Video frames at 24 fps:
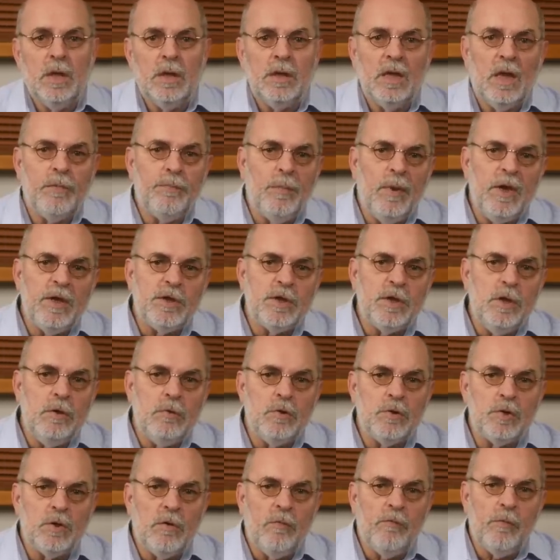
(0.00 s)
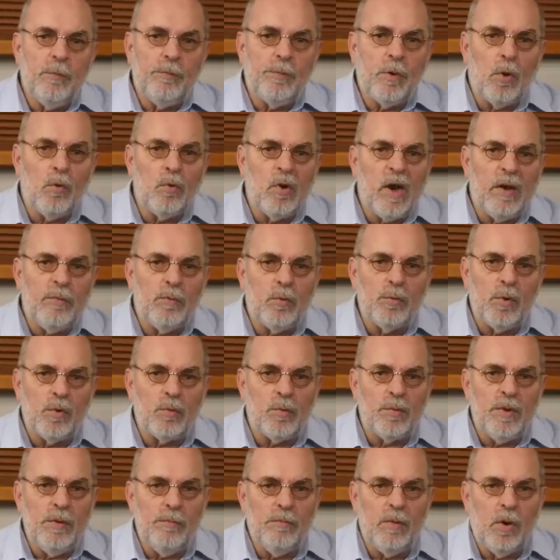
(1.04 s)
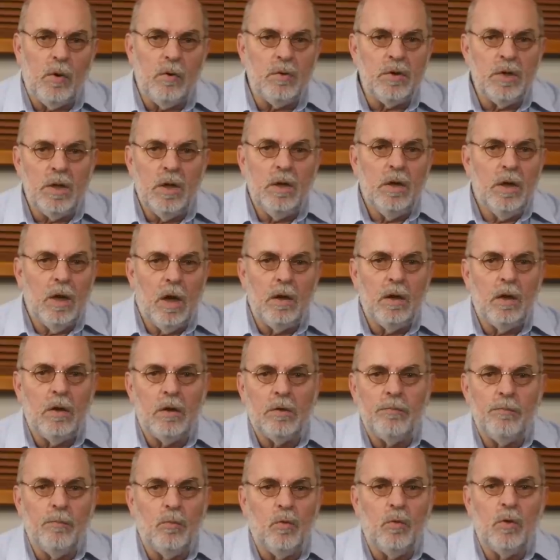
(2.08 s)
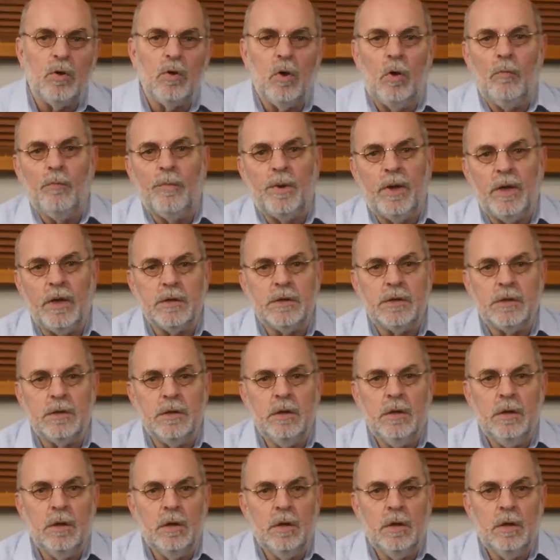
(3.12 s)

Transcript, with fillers: That makes the use of a programmable remote a lot more complex,